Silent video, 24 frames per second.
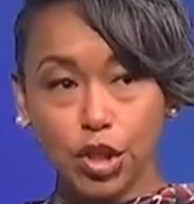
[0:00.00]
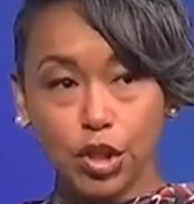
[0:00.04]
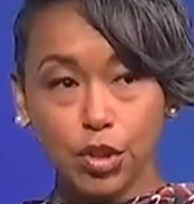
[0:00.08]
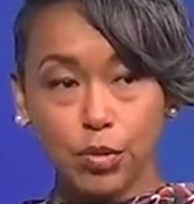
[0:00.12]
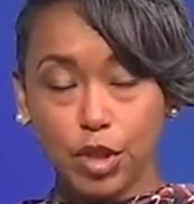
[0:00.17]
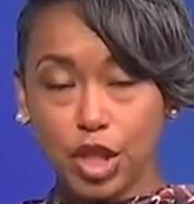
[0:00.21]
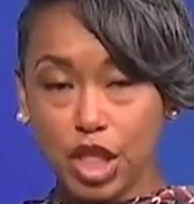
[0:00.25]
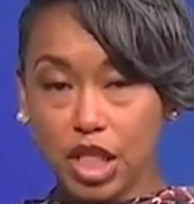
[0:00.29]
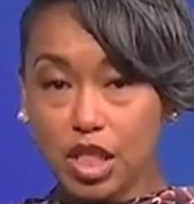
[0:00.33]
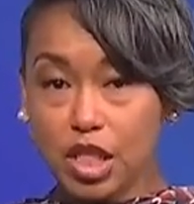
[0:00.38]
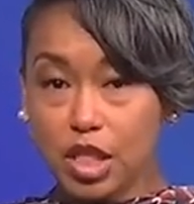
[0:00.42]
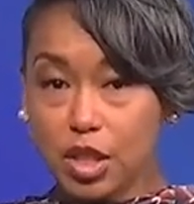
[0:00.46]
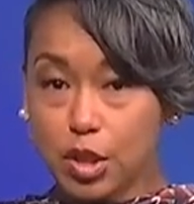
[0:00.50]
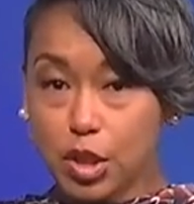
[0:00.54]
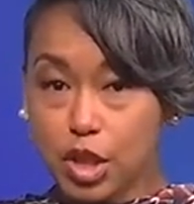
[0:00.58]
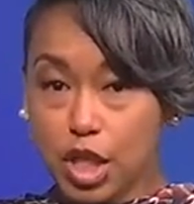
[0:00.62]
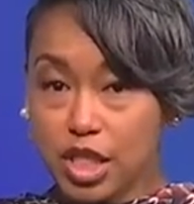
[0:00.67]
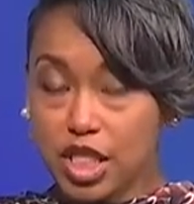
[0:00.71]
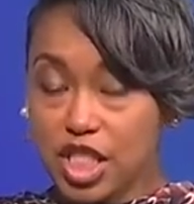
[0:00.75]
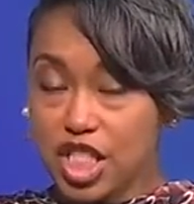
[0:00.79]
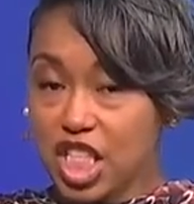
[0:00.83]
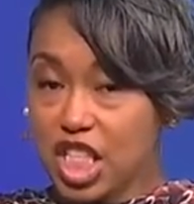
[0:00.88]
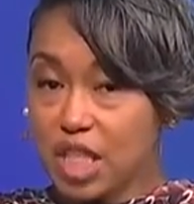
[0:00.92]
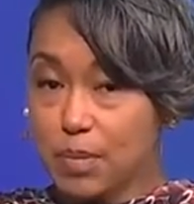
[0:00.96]

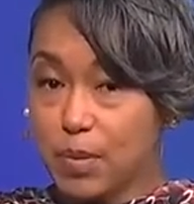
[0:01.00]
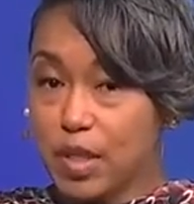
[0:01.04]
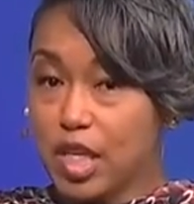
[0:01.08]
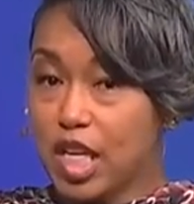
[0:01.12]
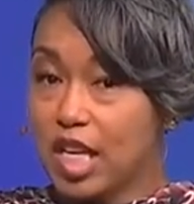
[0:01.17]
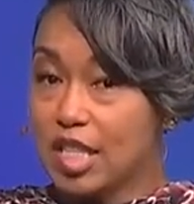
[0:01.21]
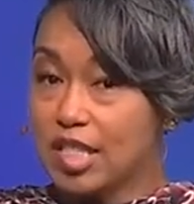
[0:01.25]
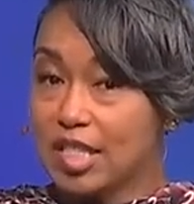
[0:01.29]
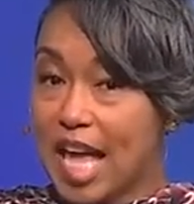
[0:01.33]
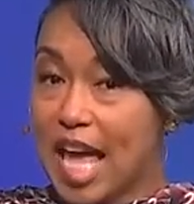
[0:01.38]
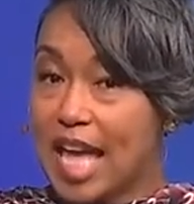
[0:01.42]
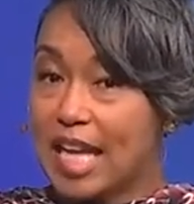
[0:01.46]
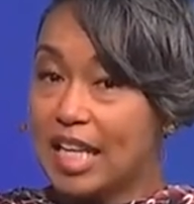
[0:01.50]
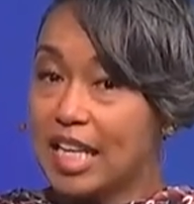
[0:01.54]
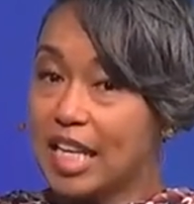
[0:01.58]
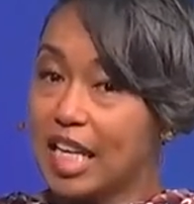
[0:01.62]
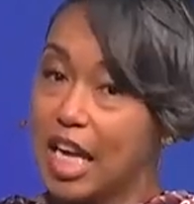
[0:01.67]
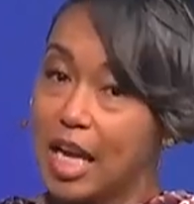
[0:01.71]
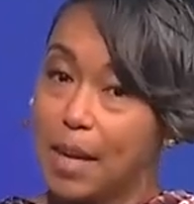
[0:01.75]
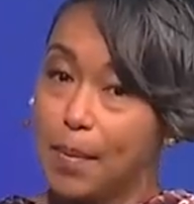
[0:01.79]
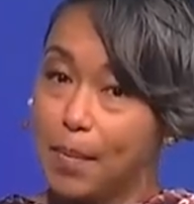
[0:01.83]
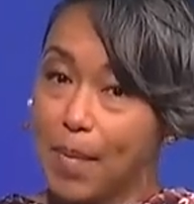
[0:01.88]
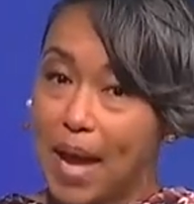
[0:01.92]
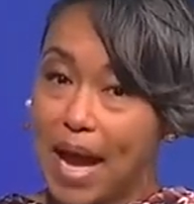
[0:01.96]
just because that
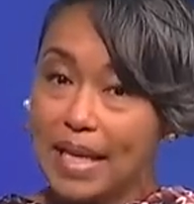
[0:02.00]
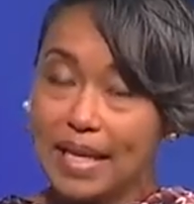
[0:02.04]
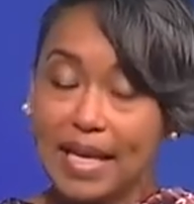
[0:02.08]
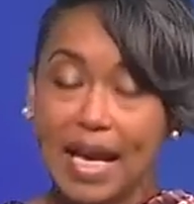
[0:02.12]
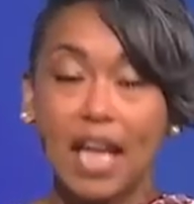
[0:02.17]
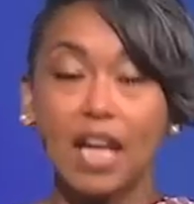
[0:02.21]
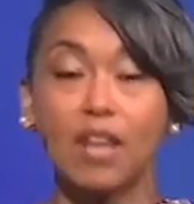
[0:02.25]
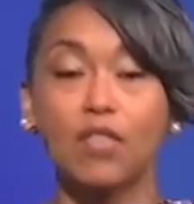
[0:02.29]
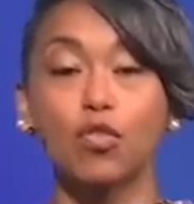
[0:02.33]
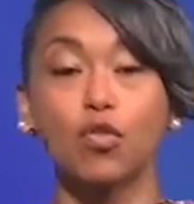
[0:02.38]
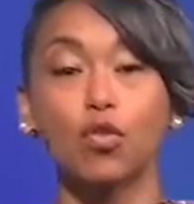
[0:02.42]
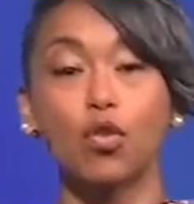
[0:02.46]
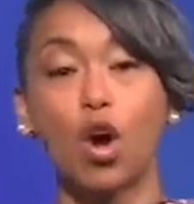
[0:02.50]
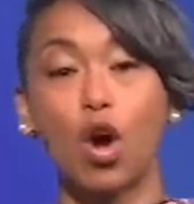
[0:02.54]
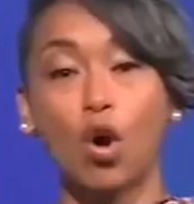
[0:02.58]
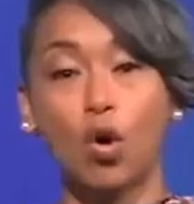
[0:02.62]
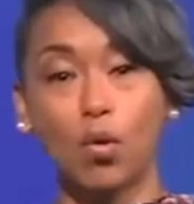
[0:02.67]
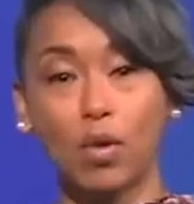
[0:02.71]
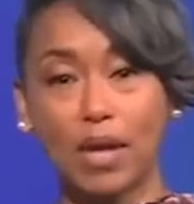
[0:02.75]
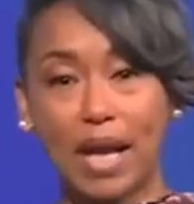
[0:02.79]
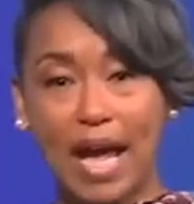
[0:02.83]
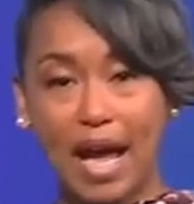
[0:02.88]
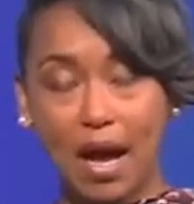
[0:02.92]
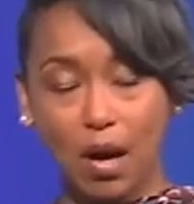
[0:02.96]
limb might not have
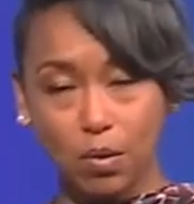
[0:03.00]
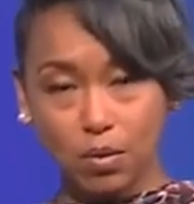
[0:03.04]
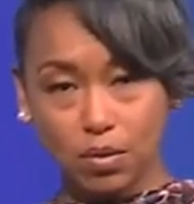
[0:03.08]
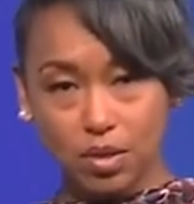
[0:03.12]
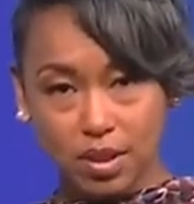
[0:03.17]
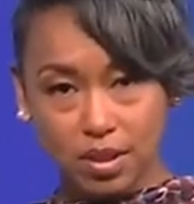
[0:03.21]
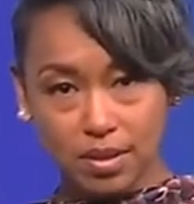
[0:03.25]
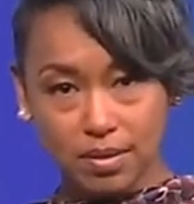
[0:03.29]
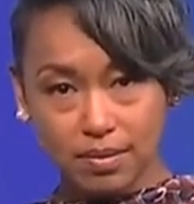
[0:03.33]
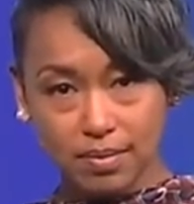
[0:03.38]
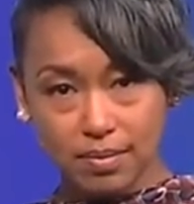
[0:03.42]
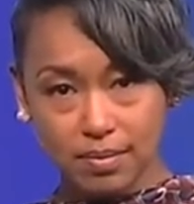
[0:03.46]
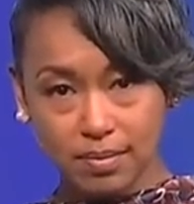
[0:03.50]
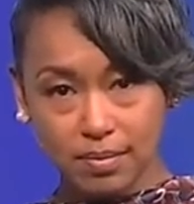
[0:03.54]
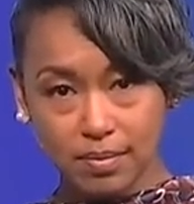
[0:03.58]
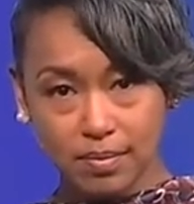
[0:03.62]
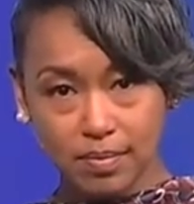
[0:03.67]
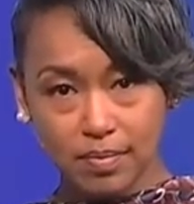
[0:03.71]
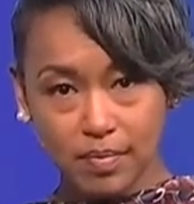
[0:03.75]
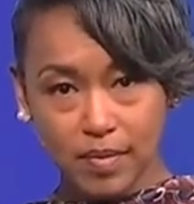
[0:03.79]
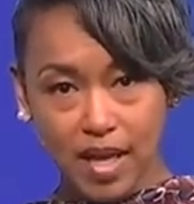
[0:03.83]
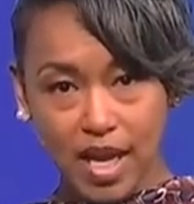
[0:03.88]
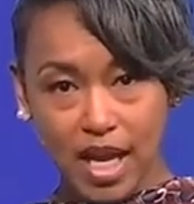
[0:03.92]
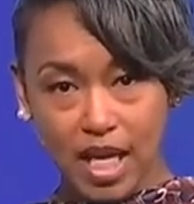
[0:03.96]
grown out,
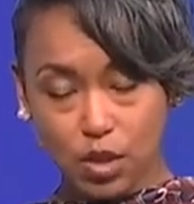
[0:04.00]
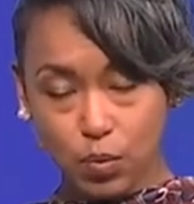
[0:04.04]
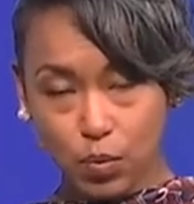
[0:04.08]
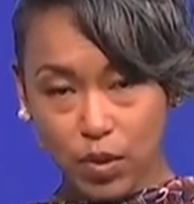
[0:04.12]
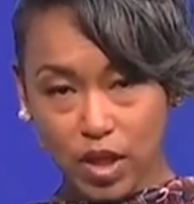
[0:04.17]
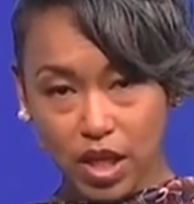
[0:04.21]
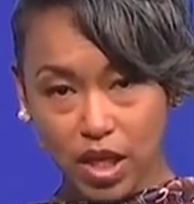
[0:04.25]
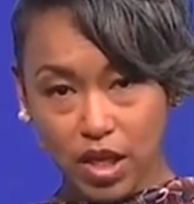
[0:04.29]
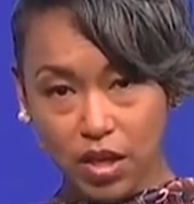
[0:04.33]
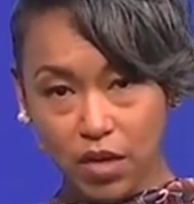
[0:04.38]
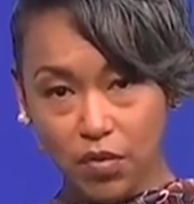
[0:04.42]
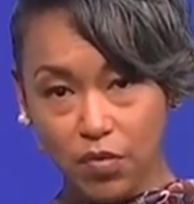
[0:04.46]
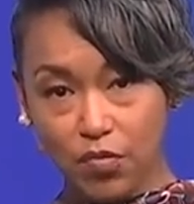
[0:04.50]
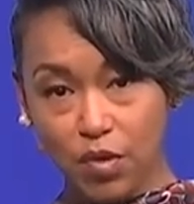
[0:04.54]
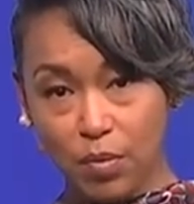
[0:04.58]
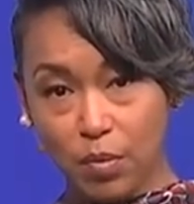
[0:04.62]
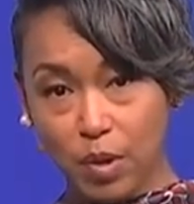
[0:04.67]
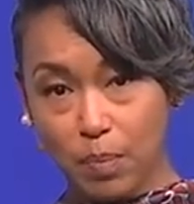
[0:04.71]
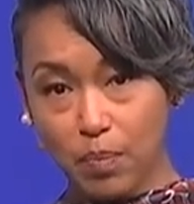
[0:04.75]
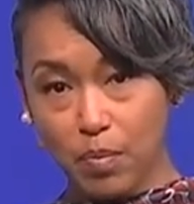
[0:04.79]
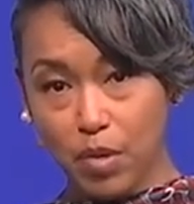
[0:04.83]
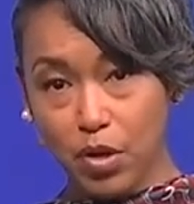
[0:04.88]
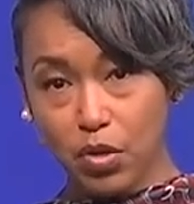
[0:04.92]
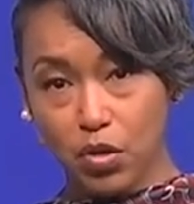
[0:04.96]
as we hear from the
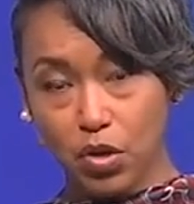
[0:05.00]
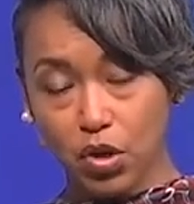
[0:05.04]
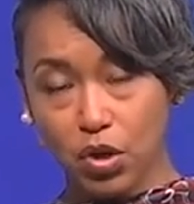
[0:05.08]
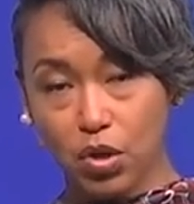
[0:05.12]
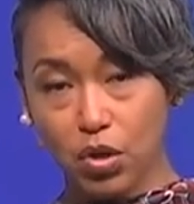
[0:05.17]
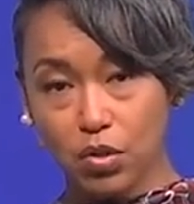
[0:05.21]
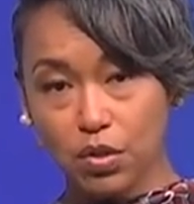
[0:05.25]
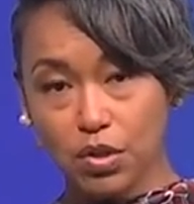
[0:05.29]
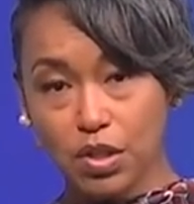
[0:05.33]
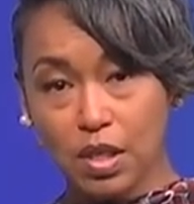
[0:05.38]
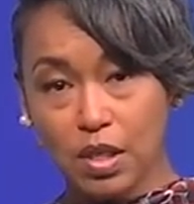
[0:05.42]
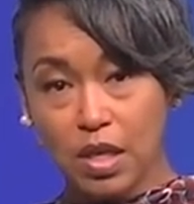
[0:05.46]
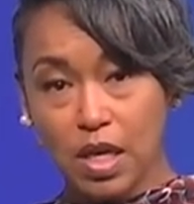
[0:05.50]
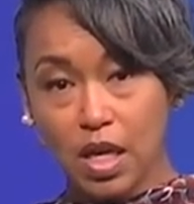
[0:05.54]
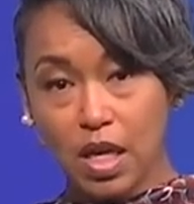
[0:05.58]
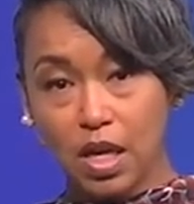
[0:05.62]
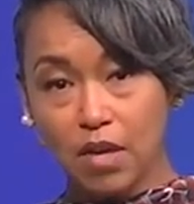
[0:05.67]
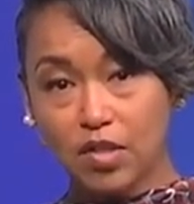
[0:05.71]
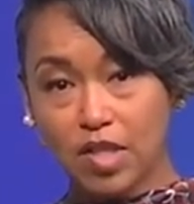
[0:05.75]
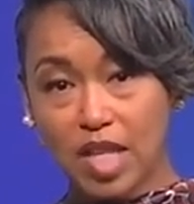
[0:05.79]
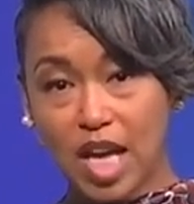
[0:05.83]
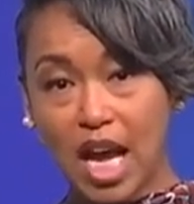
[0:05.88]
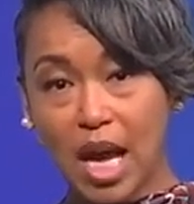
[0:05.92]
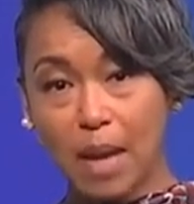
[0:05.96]
miracles
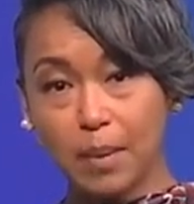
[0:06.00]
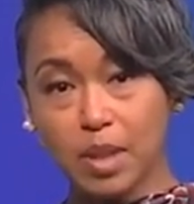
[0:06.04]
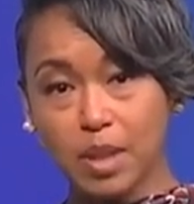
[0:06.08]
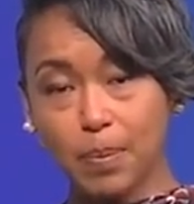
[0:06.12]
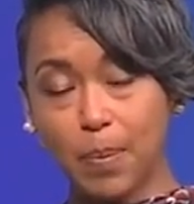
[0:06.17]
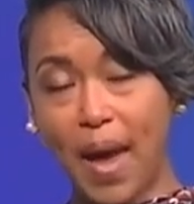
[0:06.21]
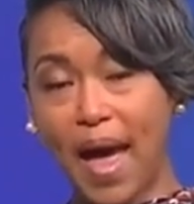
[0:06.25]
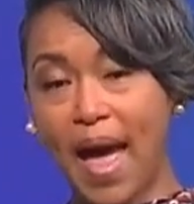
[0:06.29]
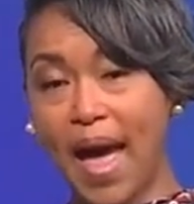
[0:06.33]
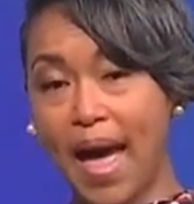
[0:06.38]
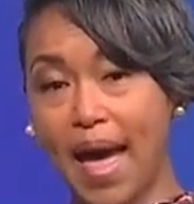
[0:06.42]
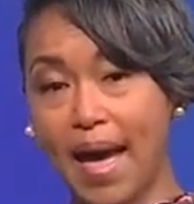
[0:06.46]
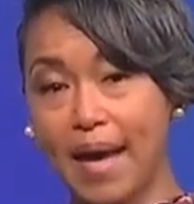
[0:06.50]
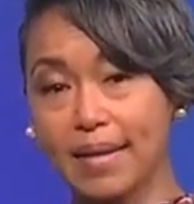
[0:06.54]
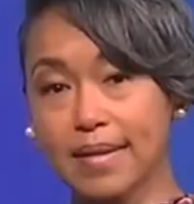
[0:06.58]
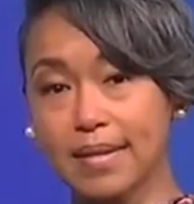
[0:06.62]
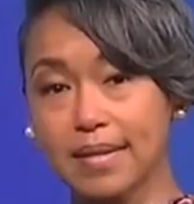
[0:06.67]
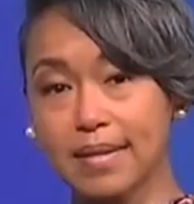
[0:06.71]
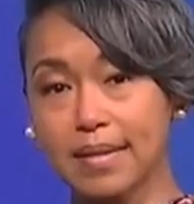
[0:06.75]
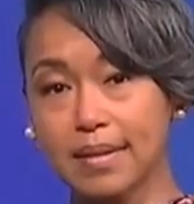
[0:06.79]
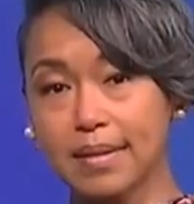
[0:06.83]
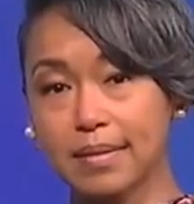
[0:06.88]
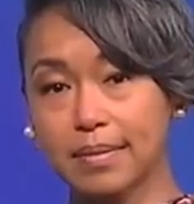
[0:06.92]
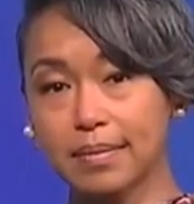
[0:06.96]
of times
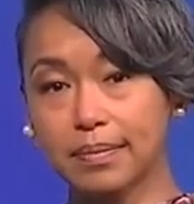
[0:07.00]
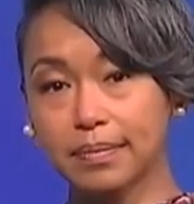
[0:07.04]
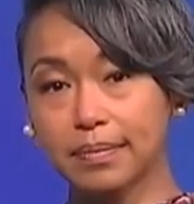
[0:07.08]
past,